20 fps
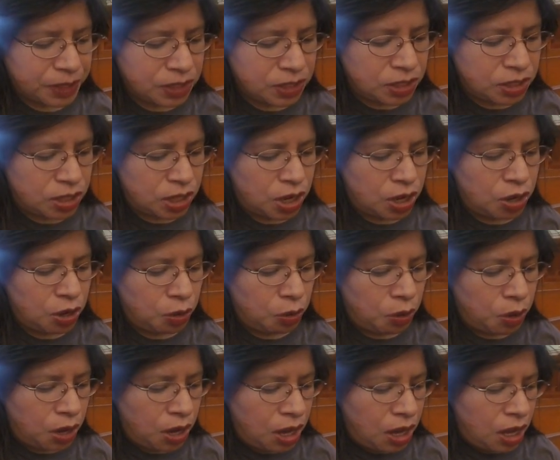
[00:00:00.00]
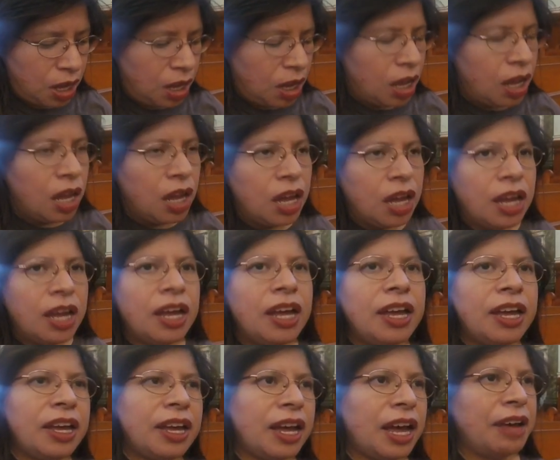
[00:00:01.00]
So
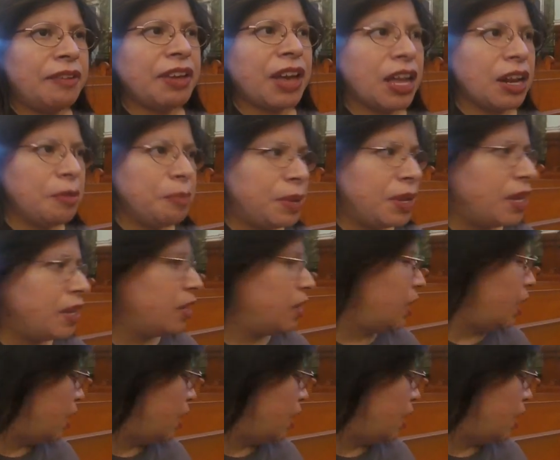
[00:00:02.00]
I've kind of been